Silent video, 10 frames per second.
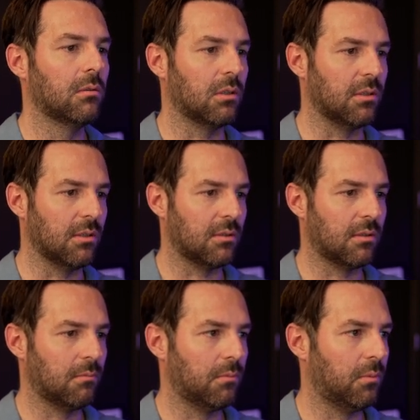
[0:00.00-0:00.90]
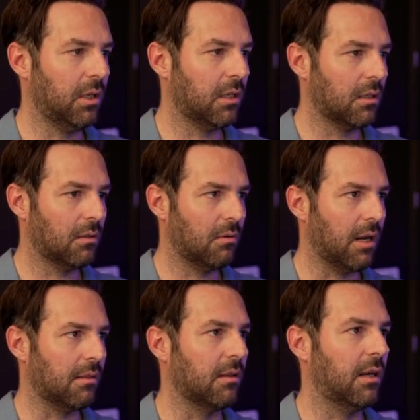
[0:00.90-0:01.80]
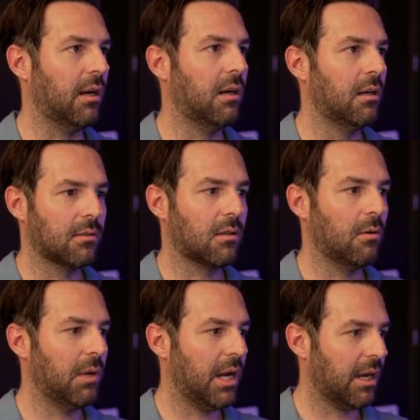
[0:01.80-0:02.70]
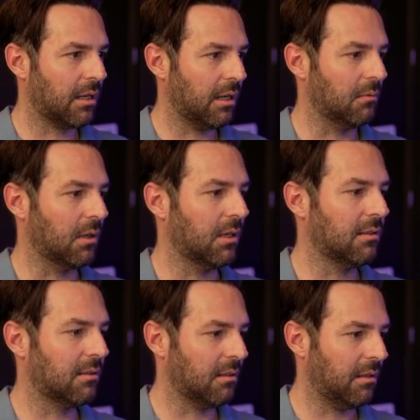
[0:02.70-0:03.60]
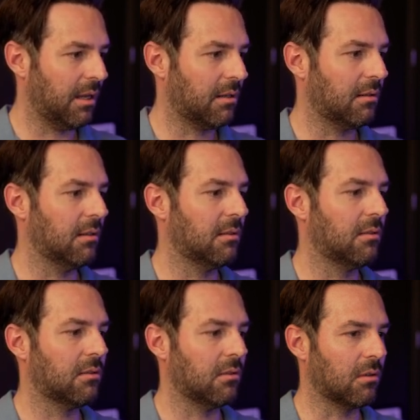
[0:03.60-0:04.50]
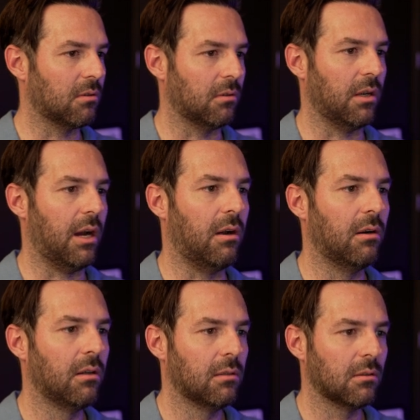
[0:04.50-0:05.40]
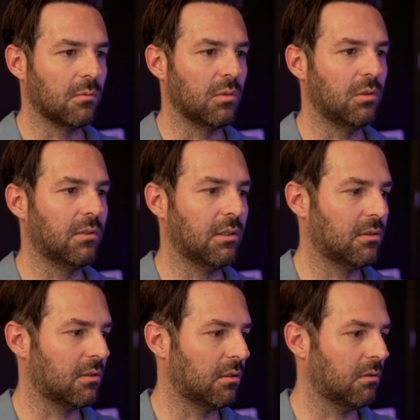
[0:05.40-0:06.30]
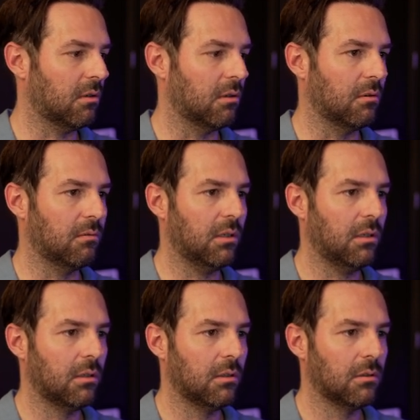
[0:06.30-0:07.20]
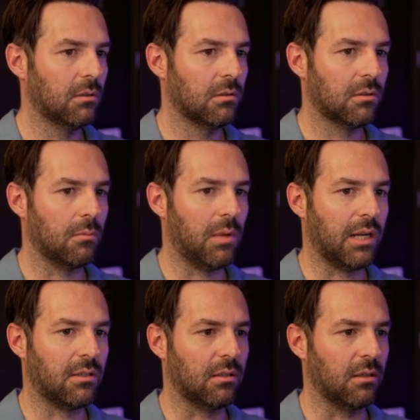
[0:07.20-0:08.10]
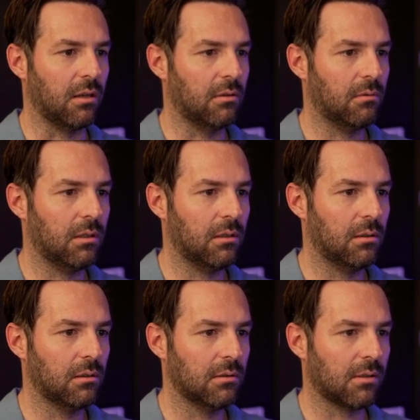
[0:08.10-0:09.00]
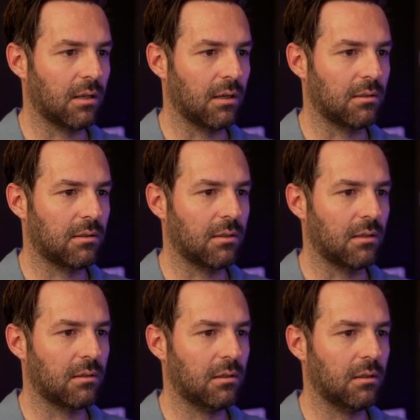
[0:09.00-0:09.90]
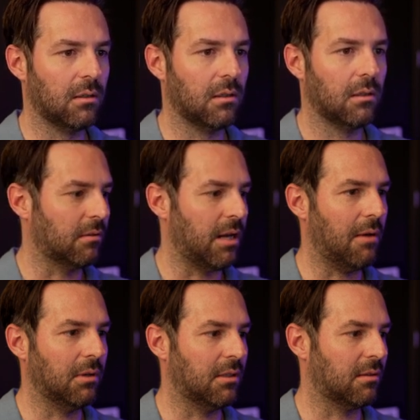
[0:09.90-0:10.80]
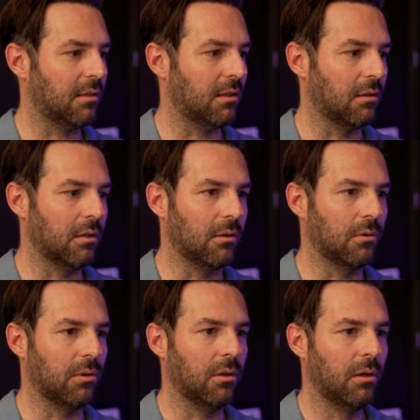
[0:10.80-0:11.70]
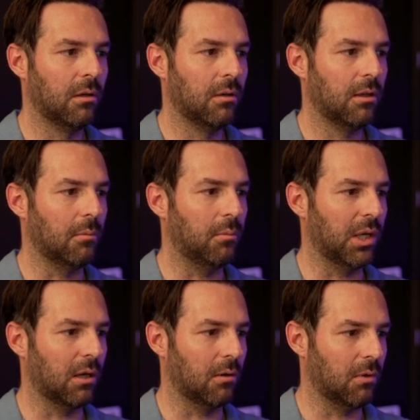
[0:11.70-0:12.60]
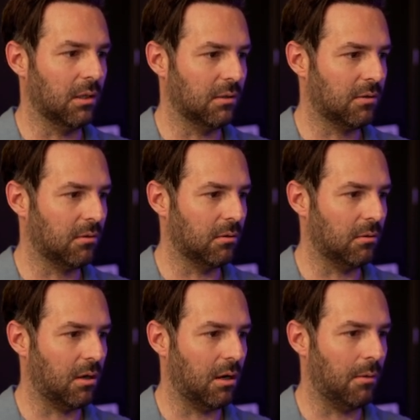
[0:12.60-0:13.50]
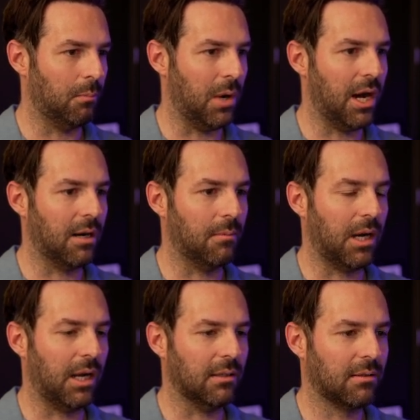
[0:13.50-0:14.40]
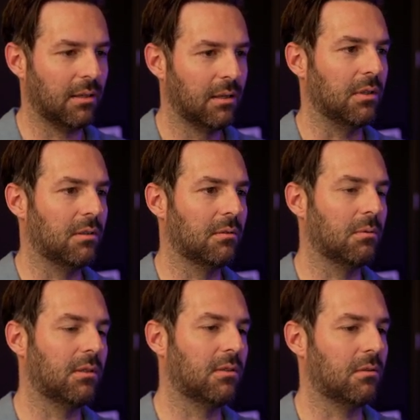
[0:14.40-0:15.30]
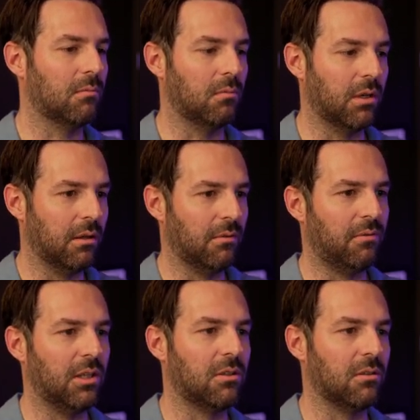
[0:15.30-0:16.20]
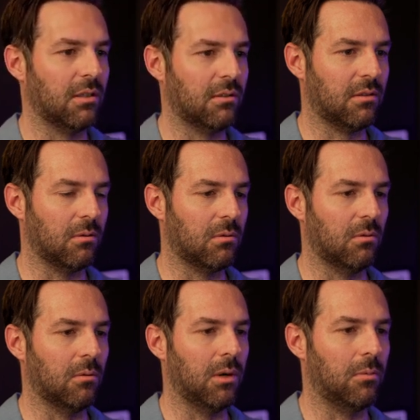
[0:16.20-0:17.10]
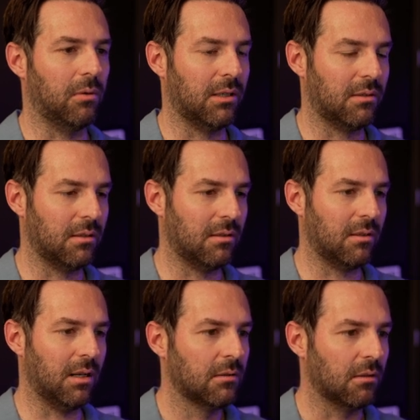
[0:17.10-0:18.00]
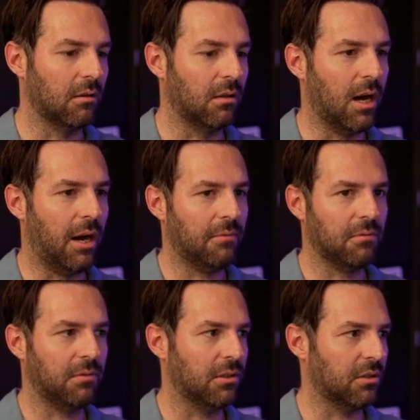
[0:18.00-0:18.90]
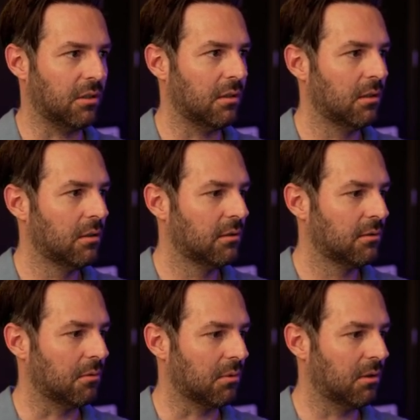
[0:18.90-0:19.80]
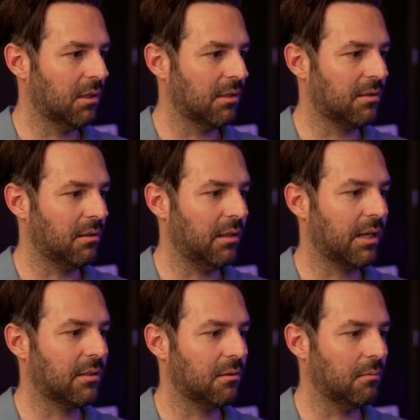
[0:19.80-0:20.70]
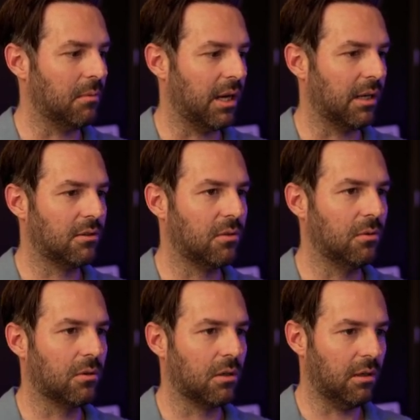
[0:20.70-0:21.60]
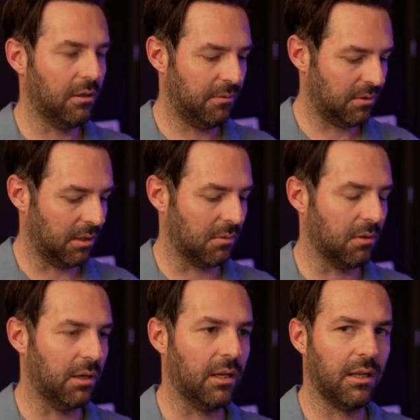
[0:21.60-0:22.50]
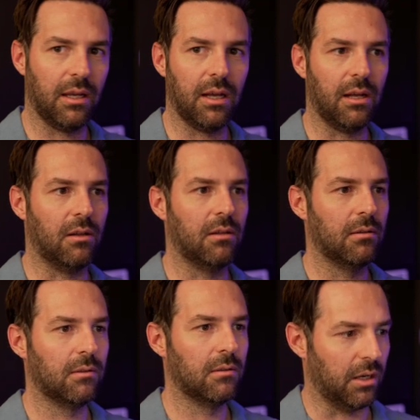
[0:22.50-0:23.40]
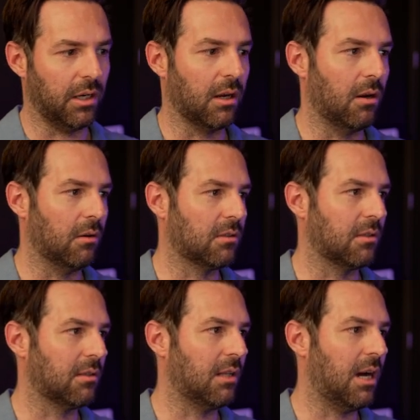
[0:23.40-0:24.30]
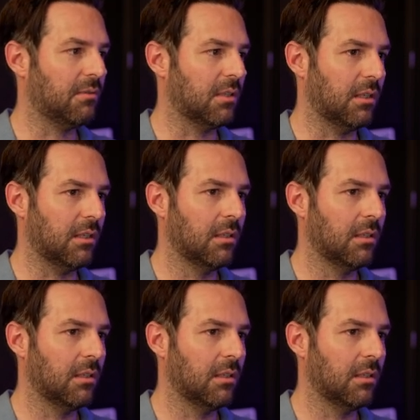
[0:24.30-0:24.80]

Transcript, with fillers: which is pretty good right there. Let's go back and we're gonna select this circle now. We'll move this circle over to match the other one. Let's get it centered. So now we just need to lower the bigger one to our bottom height. This is what's one of the features so cool about plasticity, the loft feature. So I'm going to select my two curves and I'm going to hit L. There you go, just lofted it.